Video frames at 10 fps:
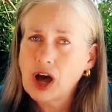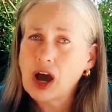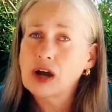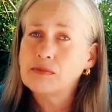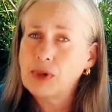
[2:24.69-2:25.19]

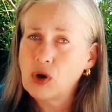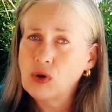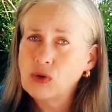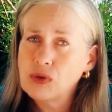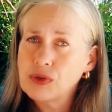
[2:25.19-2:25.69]
are
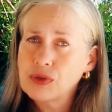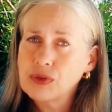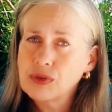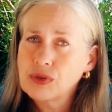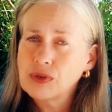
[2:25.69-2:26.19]

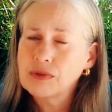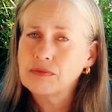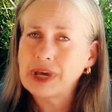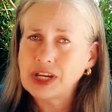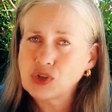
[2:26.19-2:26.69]

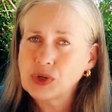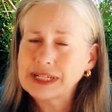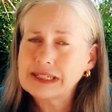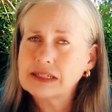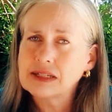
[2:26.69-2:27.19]
both
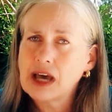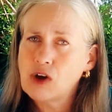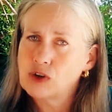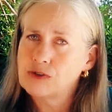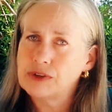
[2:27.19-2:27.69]
matrix
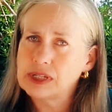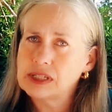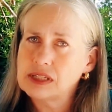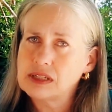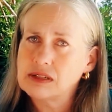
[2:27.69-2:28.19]

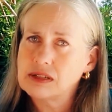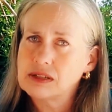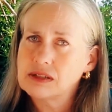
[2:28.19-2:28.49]
counterfeits.